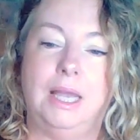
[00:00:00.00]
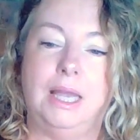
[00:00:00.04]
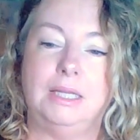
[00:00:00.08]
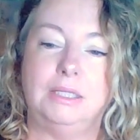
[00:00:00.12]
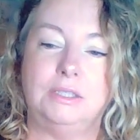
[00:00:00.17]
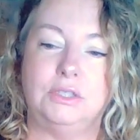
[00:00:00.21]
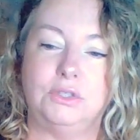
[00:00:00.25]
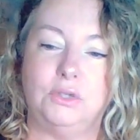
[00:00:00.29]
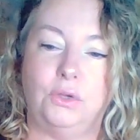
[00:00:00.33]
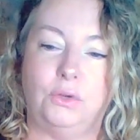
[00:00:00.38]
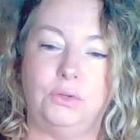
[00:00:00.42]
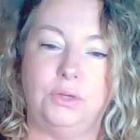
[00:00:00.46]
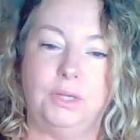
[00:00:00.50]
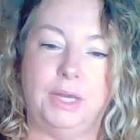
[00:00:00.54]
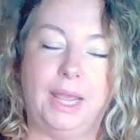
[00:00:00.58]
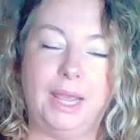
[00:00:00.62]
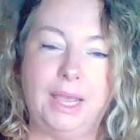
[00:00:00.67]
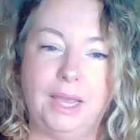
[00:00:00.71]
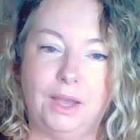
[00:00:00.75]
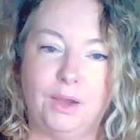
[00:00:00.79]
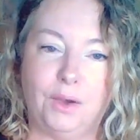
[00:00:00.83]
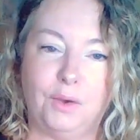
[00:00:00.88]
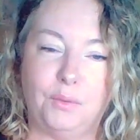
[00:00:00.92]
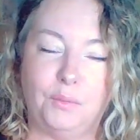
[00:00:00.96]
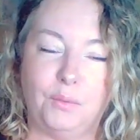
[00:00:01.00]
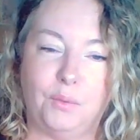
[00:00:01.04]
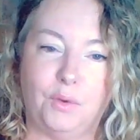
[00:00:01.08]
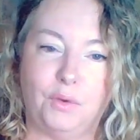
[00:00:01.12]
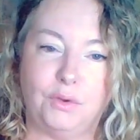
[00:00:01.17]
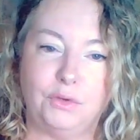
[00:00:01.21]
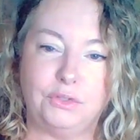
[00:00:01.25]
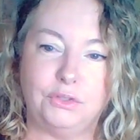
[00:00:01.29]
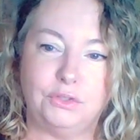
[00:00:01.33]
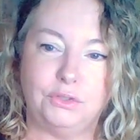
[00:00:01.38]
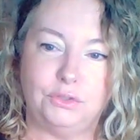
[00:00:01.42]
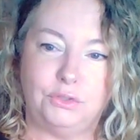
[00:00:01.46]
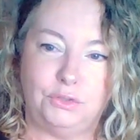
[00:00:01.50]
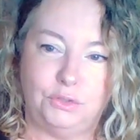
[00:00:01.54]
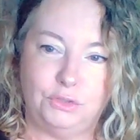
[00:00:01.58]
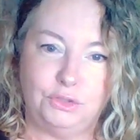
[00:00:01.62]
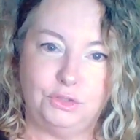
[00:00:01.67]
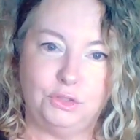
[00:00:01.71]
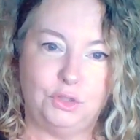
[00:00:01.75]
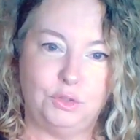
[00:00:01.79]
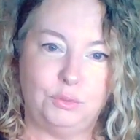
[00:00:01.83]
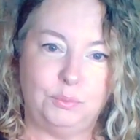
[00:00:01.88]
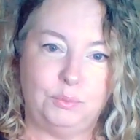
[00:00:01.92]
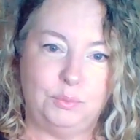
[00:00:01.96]
And so now what
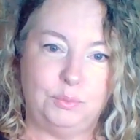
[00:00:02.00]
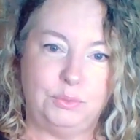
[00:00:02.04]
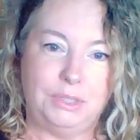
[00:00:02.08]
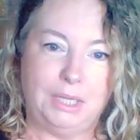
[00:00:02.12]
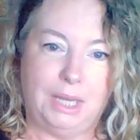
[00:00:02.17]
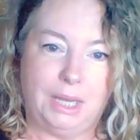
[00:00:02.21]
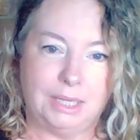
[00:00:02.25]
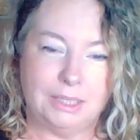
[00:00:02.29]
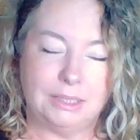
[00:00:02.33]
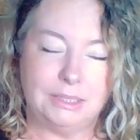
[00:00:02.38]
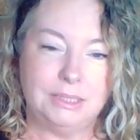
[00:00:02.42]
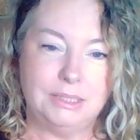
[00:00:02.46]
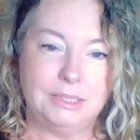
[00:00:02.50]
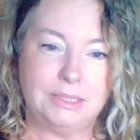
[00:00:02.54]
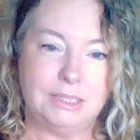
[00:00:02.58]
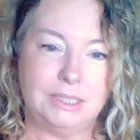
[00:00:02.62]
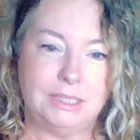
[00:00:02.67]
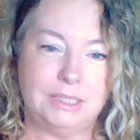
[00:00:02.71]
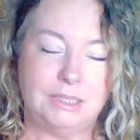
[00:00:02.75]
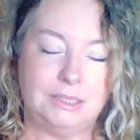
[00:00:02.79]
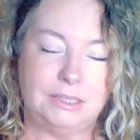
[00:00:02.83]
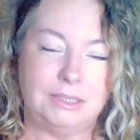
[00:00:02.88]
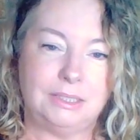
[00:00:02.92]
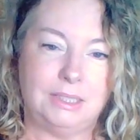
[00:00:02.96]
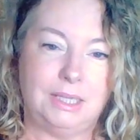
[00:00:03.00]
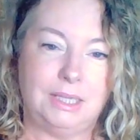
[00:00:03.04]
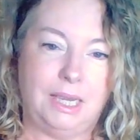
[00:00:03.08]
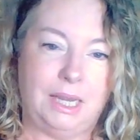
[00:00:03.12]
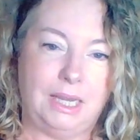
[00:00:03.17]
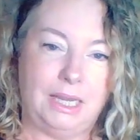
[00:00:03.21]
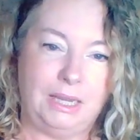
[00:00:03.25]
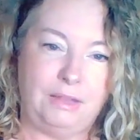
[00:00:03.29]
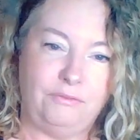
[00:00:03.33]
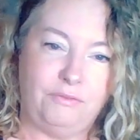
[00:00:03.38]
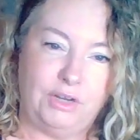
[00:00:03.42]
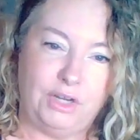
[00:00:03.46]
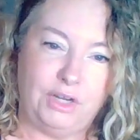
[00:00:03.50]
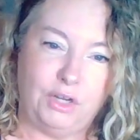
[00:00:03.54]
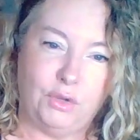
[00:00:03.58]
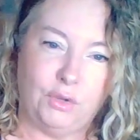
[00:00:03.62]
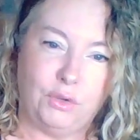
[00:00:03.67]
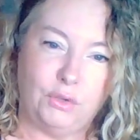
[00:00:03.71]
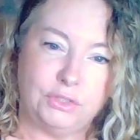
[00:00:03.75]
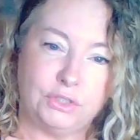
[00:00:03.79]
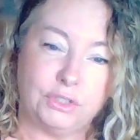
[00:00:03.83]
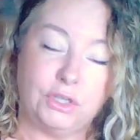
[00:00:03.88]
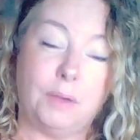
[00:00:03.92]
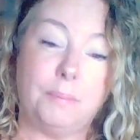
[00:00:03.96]
YouTube does is any
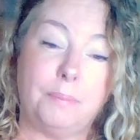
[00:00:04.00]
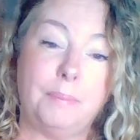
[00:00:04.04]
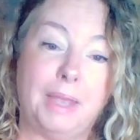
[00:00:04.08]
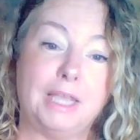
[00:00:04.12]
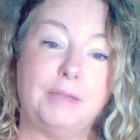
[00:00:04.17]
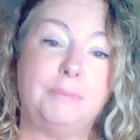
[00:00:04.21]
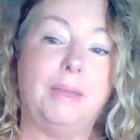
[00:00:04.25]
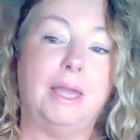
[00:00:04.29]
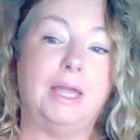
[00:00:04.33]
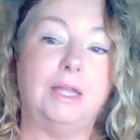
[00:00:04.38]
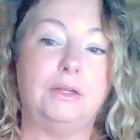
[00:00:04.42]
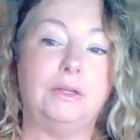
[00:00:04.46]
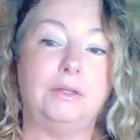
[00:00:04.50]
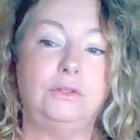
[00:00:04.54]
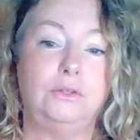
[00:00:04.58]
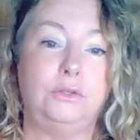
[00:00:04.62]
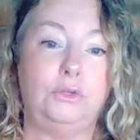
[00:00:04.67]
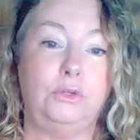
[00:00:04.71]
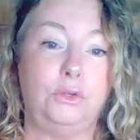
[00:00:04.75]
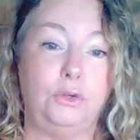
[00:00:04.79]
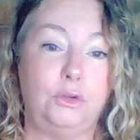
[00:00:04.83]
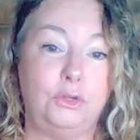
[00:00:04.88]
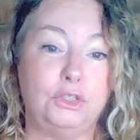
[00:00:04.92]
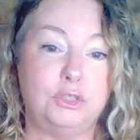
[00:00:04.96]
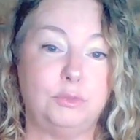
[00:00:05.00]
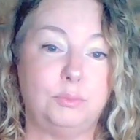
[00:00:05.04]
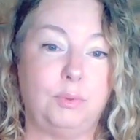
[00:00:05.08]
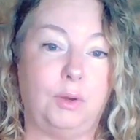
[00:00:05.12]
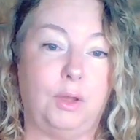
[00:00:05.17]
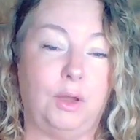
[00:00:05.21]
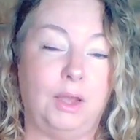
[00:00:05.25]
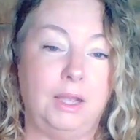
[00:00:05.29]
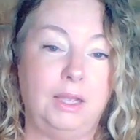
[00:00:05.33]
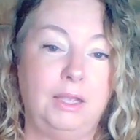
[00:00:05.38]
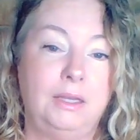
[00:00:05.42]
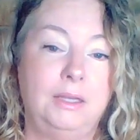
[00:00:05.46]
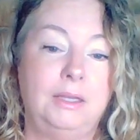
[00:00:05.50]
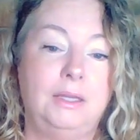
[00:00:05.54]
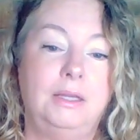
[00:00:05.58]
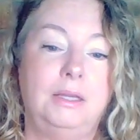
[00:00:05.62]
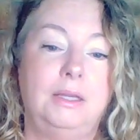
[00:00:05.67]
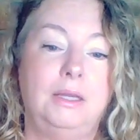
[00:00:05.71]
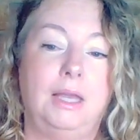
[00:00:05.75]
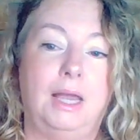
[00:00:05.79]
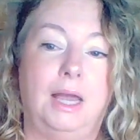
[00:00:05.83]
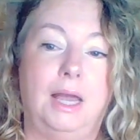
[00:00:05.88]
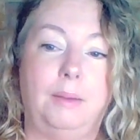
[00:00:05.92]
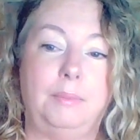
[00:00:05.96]
videos that I make about new supply,
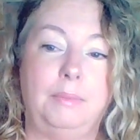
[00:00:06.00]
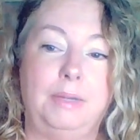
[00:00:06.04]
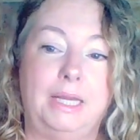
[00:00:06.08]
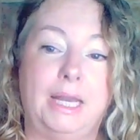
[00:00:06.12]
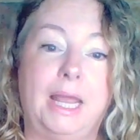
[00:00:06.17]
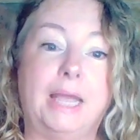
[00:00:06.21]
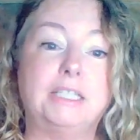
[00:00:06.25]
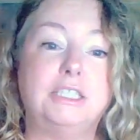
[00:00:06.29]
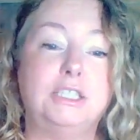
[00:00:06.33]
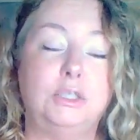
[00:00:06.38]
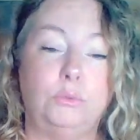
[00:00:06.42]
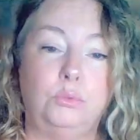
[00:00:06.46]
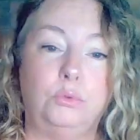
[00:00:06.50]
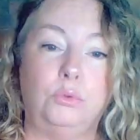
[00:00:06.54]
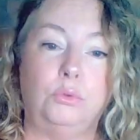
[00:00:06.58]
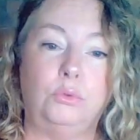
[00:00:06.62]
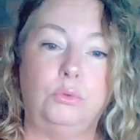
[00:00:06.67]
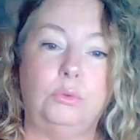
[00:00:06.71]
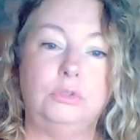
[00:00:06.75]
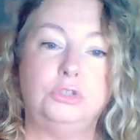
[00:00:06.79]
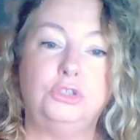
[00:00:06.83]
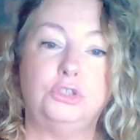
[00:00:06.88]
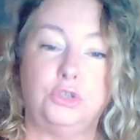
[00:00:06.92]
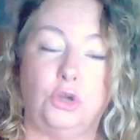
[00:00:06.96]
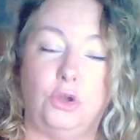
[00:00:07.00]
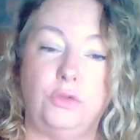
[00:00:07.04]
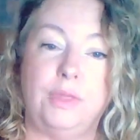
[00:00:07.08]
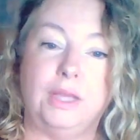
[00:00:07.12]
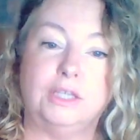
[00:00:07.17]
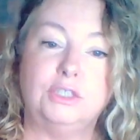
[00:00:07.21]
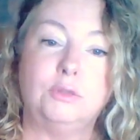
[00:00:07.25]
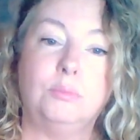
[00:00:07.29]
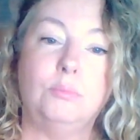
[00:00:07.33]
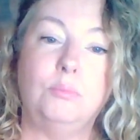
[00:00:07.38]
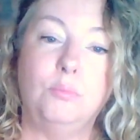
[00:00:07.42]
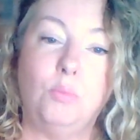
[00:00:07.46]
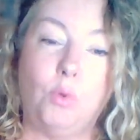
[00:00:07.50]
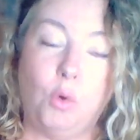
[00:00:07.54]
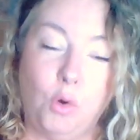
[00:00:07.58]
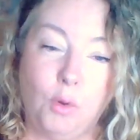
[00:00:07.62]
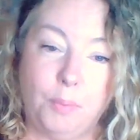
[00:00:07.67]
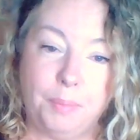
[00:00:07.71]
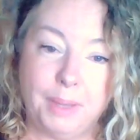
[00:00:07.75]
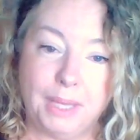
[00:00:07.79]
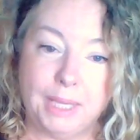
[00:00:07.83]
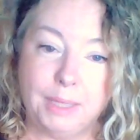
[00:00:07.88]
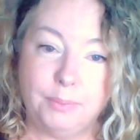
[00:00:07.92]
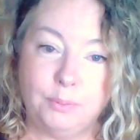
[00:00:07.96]
um, it actually will show that to
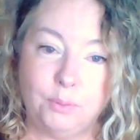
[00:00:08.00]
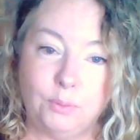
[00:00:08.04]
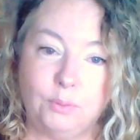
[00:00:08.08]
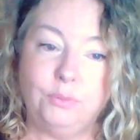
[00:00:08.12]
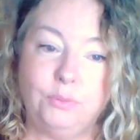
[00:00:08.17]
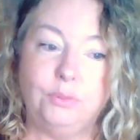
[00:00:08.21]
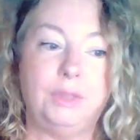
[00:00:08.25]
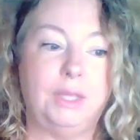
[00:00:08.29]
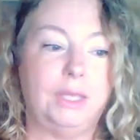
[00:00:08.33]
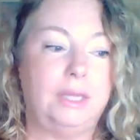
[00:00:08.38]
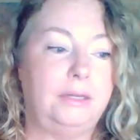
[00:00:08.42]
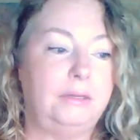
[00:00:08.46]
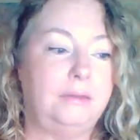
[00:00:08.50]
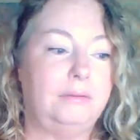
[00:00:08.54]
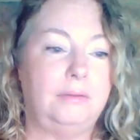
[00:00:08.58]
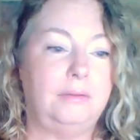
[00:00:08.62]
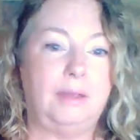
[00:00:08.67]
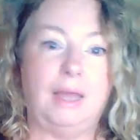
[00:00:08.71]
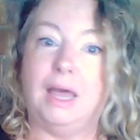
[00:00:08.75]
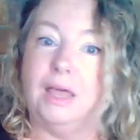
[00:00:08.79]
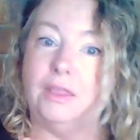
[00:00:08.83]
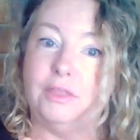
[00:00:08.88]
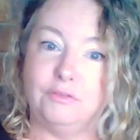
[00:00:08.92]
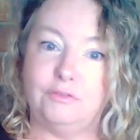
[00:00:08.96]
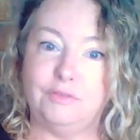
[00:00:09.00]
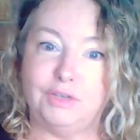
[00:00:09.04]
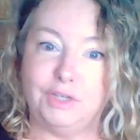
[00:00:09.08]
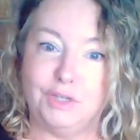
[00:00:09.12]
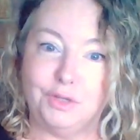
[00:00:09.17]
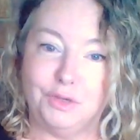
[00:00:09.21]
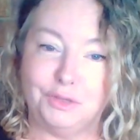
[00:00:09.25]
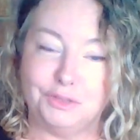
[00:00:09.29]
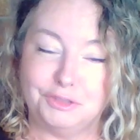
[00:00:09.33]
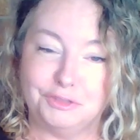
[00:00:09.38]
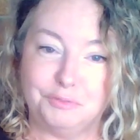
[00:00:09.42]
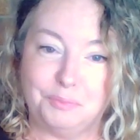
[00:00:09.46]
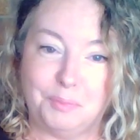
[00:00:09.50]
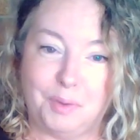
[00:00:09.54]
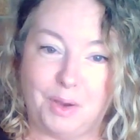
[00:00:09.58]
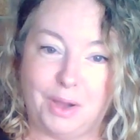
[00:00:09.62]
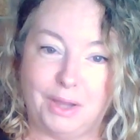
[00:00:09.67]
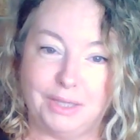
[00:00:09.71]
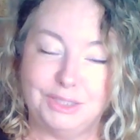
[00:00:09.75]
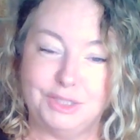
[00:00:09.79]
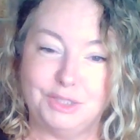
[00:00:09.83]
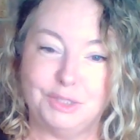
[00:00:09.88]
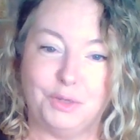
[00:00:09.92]
more people than other videos of mine.